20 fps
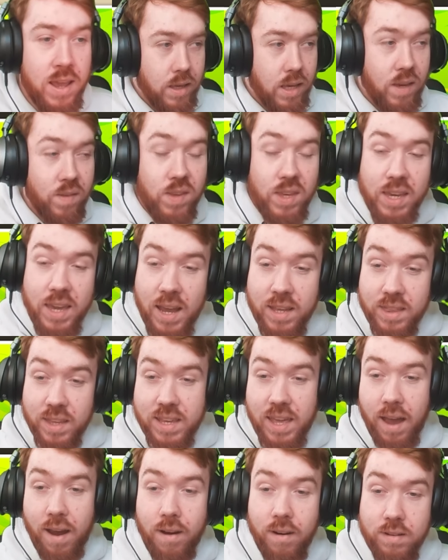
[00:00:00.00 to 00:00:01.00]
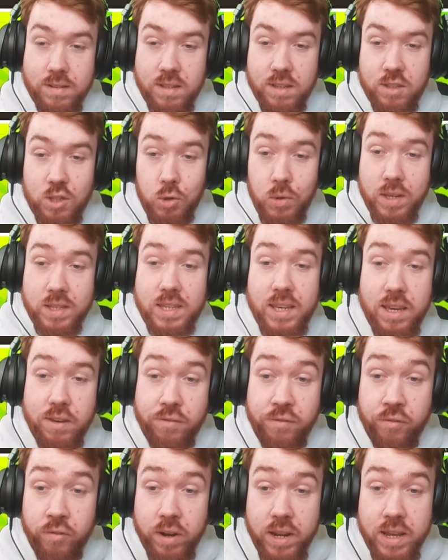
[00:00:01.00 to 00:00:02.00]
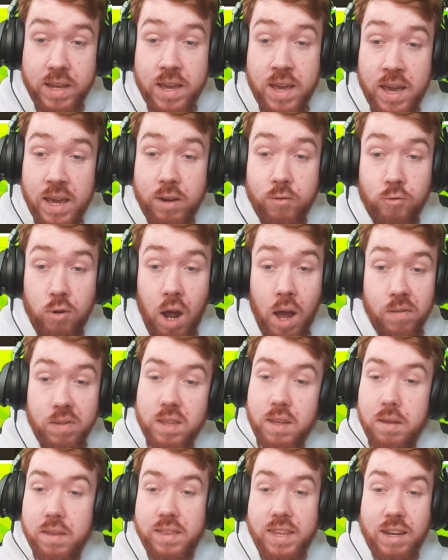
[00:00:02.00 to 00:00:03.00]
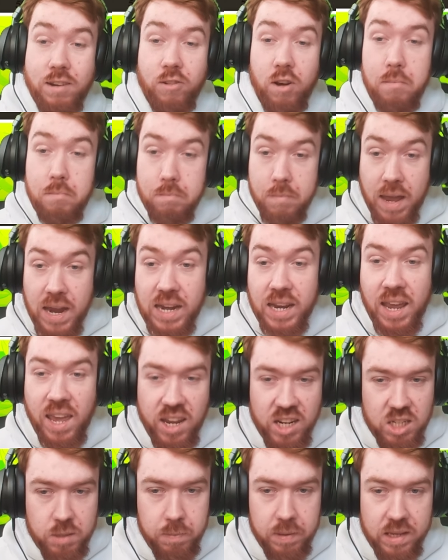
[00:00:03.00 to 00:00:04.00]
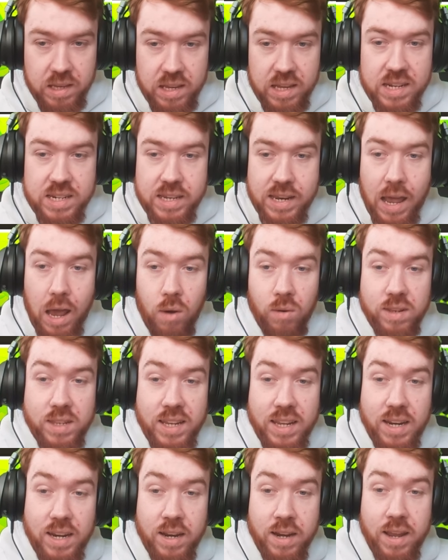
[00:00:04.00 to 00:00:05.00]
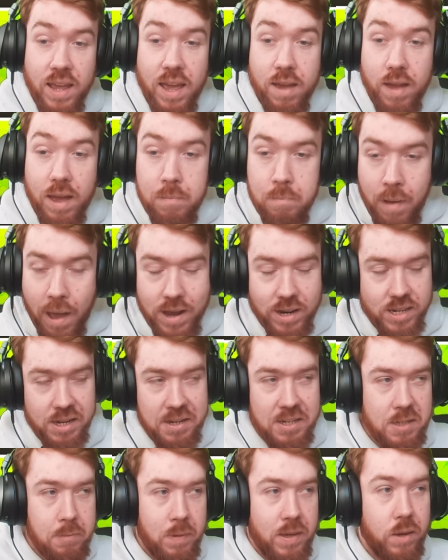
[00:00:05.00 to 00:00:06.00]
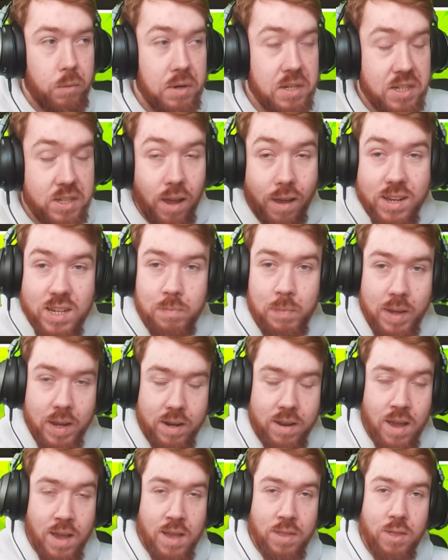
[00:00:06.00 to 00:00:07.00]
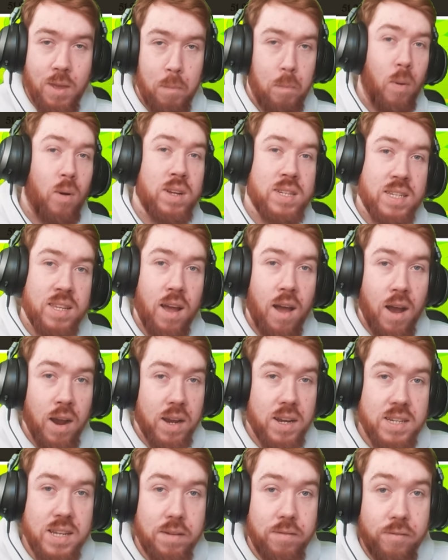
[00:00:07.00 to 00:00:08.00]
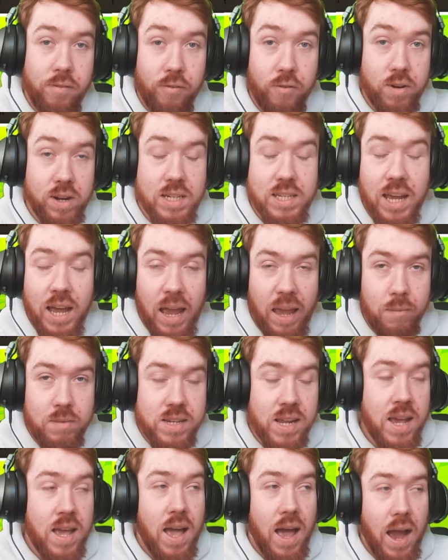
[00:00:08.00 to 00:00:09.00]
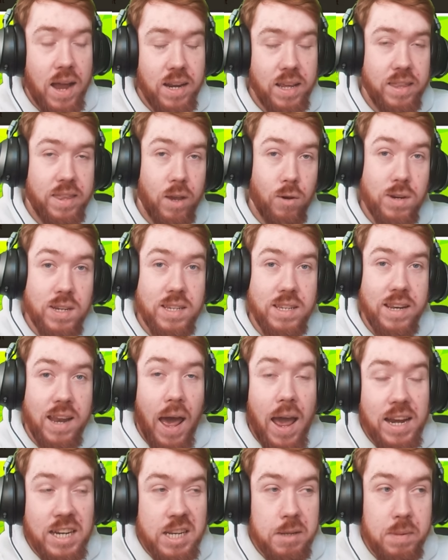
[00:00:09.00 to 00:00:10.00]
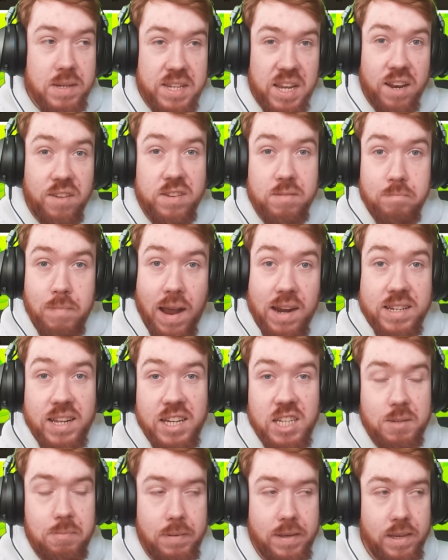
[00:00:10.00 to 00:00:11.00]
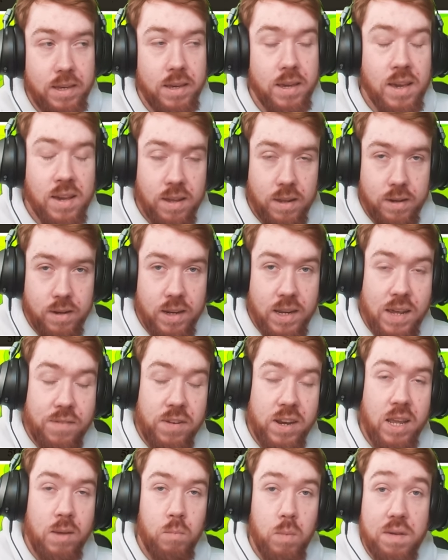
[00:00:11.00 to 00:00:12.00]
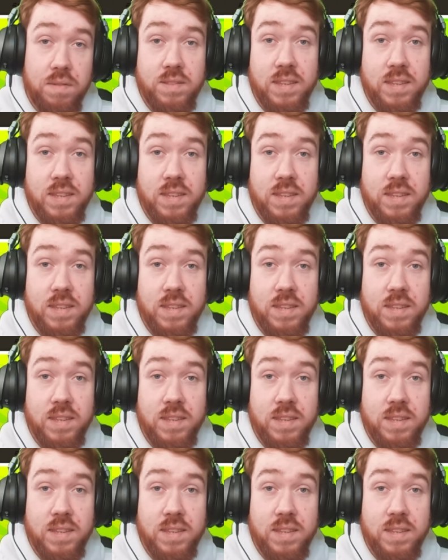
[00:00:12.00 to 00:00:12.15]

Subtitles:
If you get the character to a tier 3, rather than dealing main HP, he's now dealing max HP, which does mean the boss targets him 3 times and it deals 90% of his max HP, leaving him with